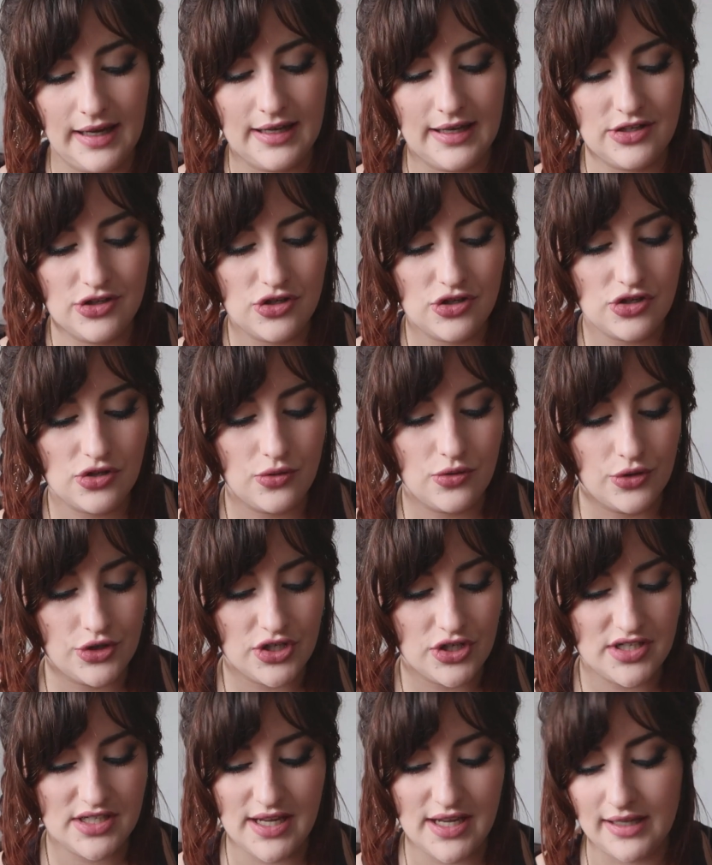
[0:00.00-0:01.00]
It's just
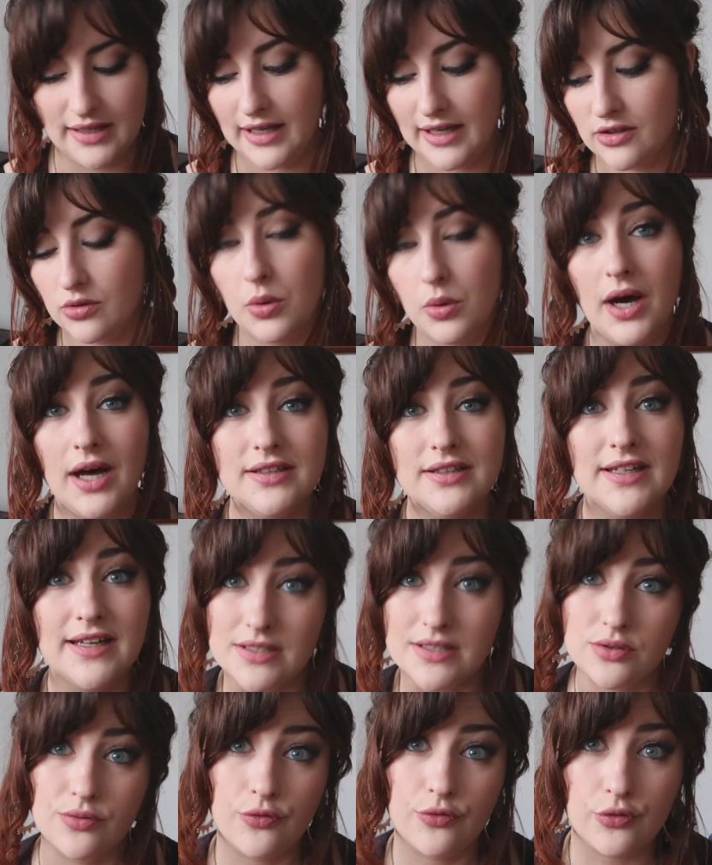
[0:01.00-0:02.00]
gorgeous, and guess what,
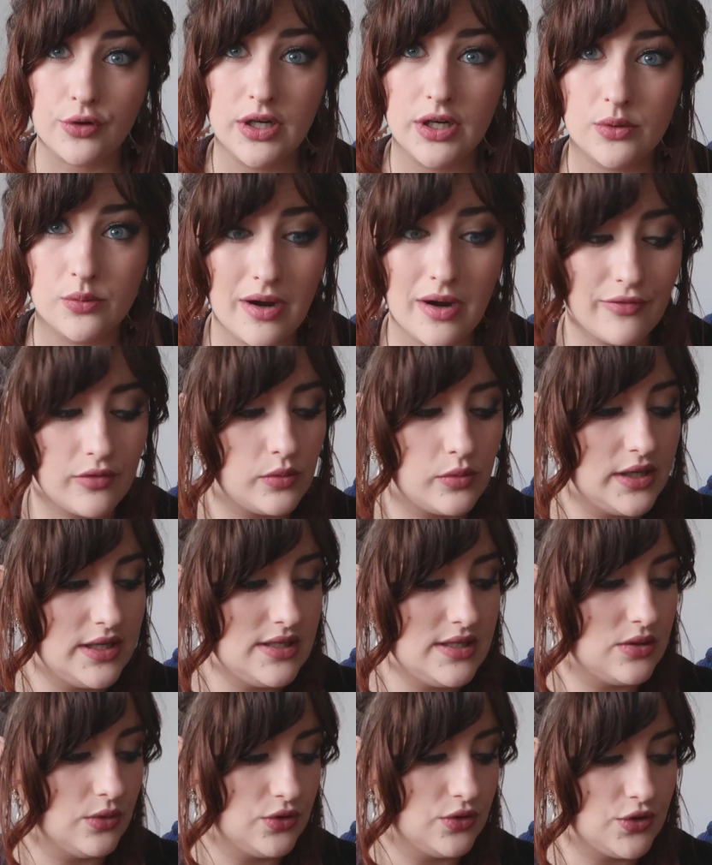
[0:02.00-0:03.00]
it's free on
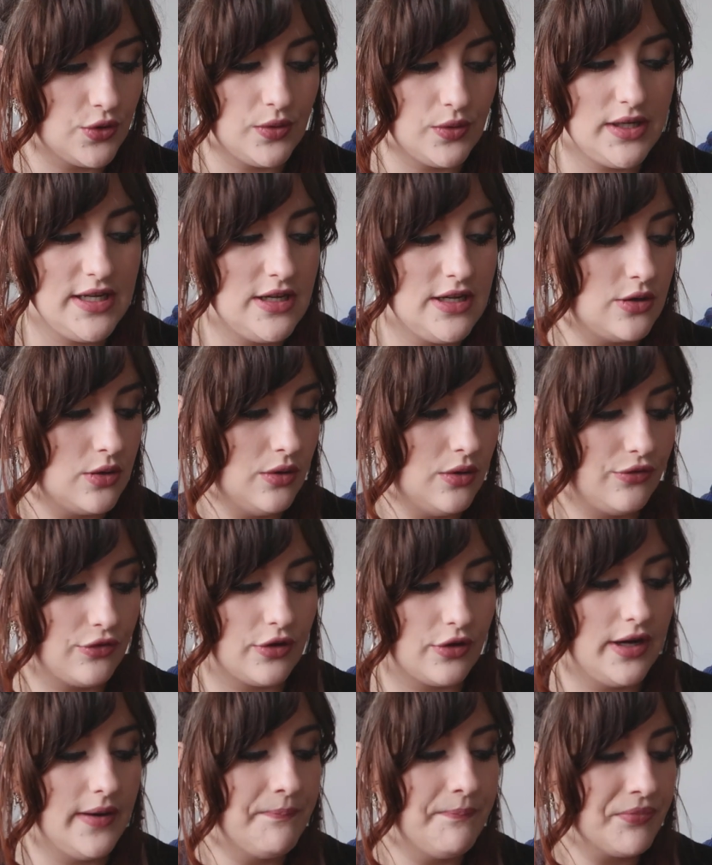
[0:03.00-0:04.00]
Ravelry, so totally go
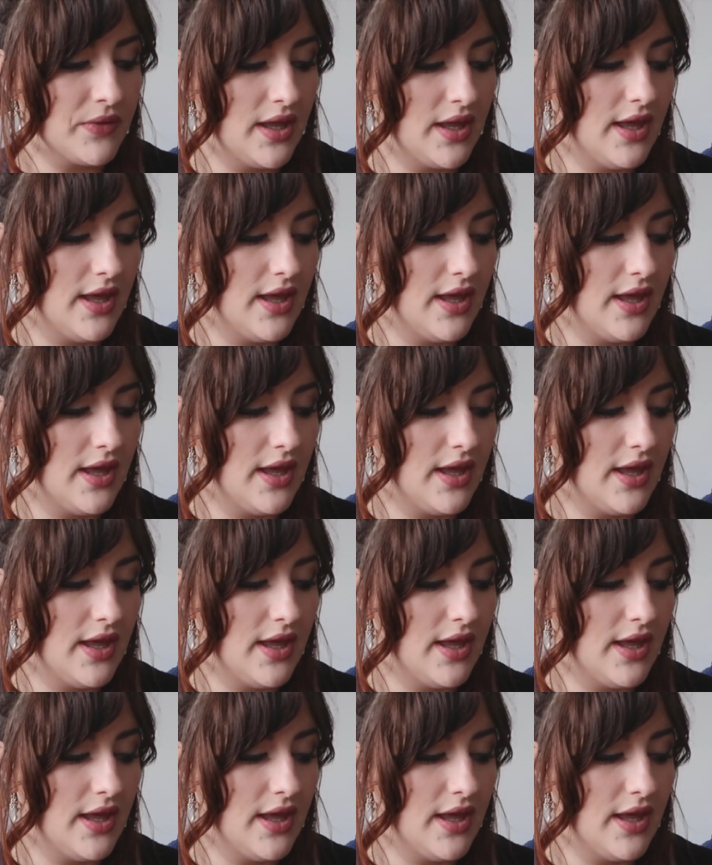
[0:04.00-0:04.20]
for it.